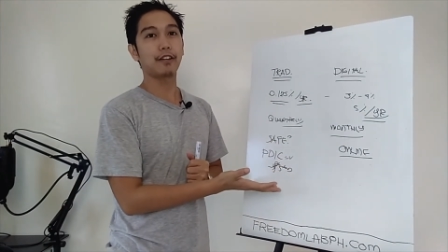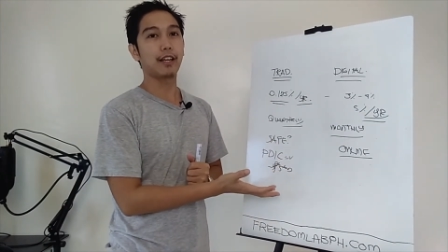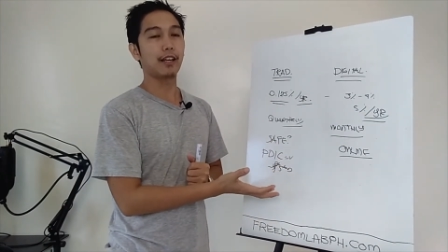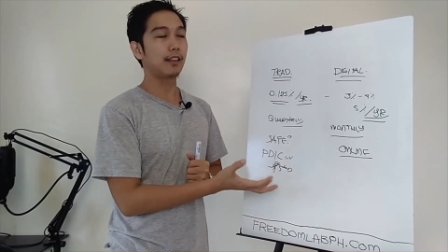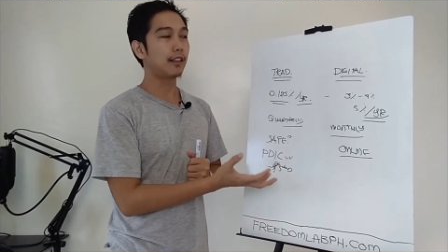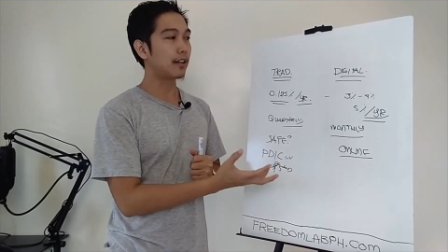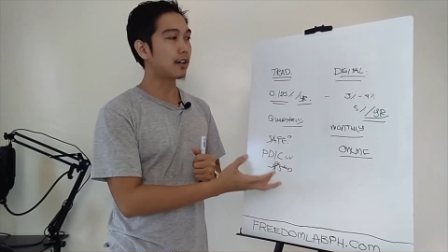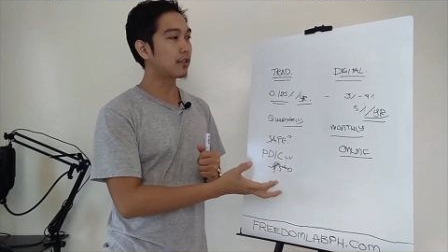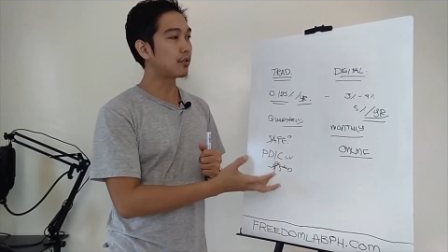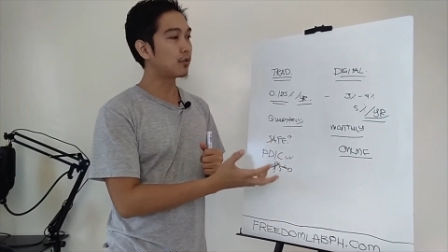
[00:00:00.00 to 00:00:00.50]

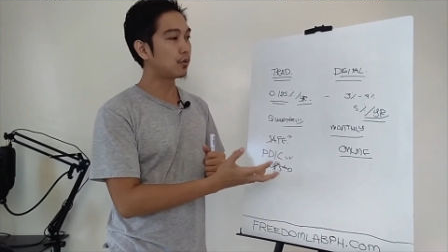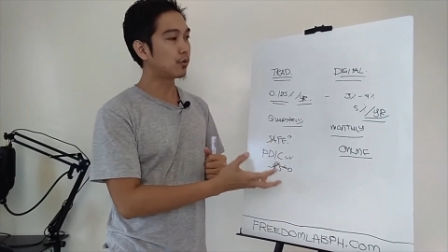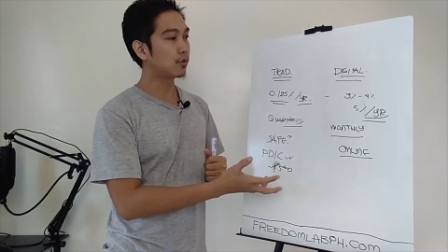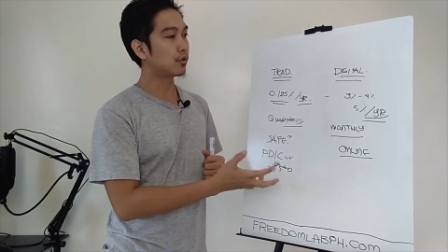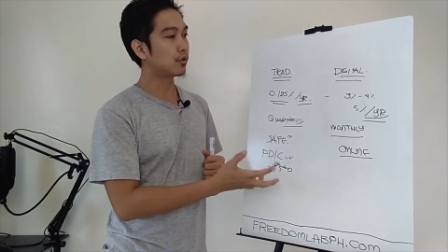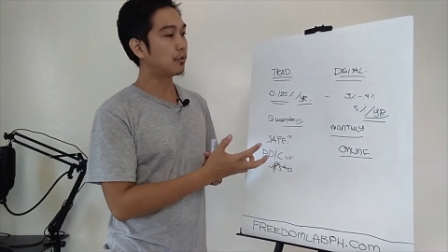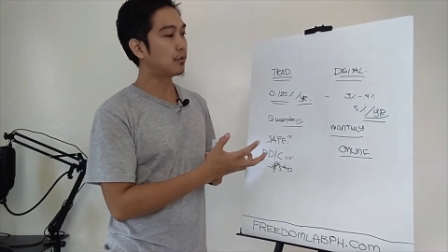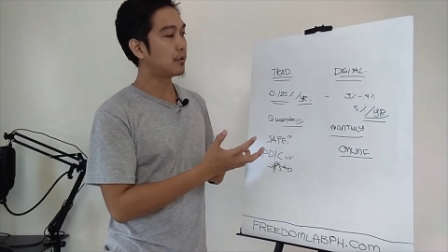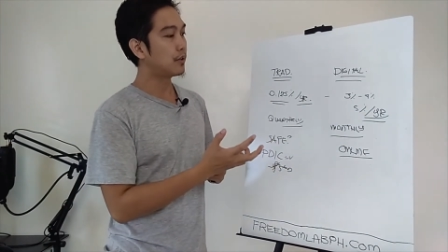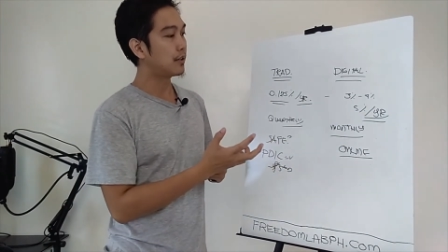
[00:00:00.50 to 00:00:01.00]
Okay? They are
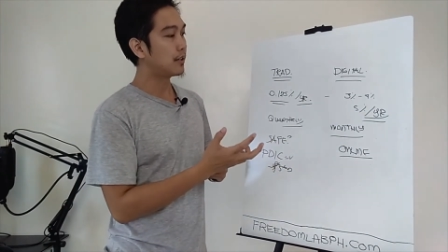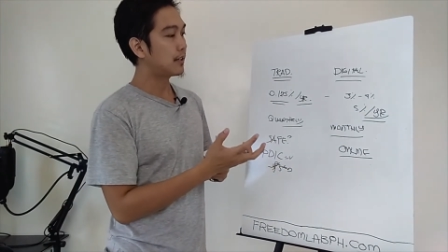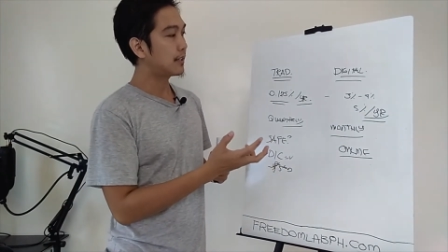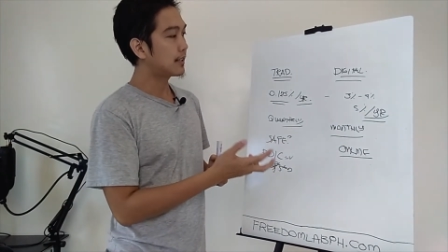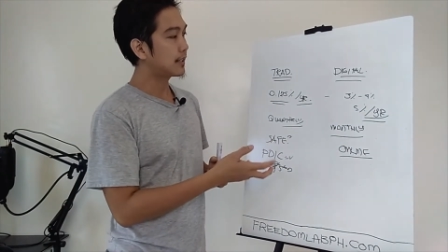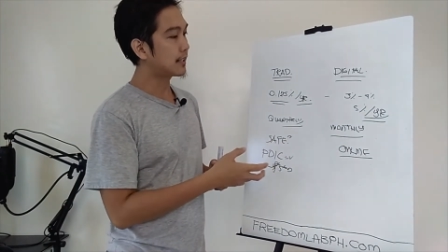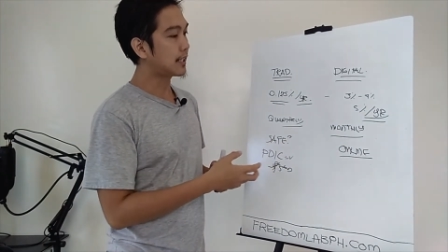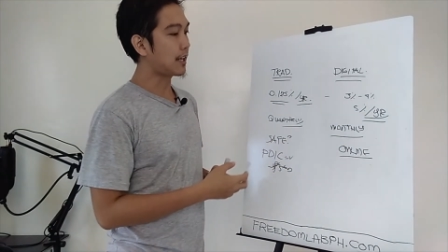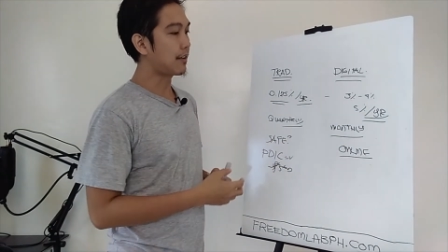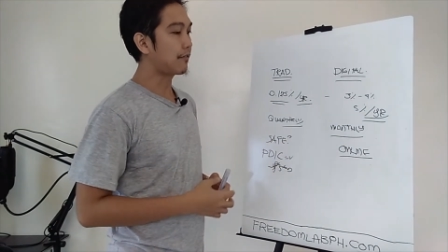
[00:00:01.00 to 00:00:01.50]
also
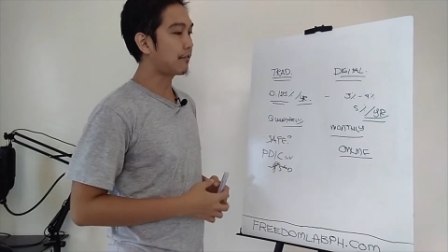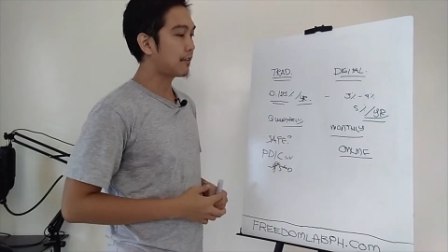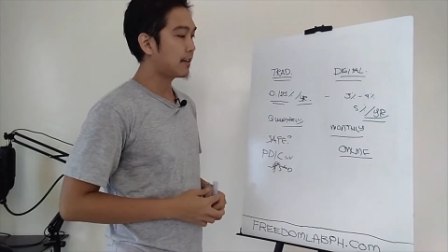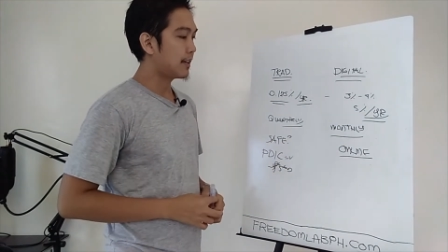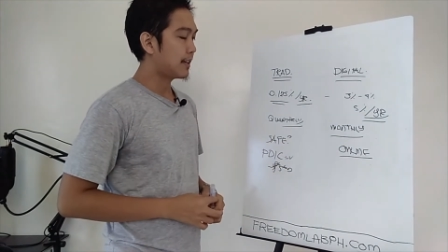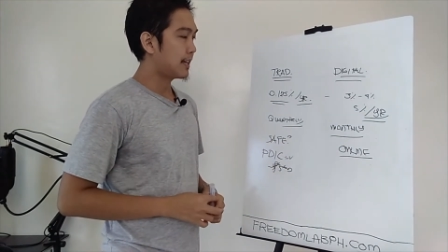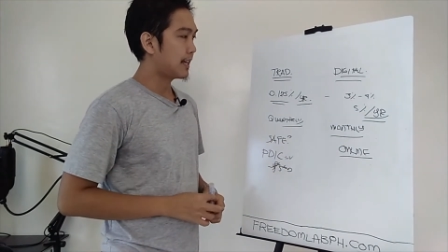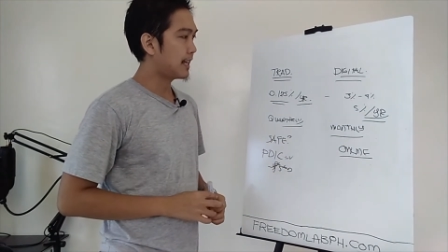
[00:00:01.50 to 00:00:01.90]
safe.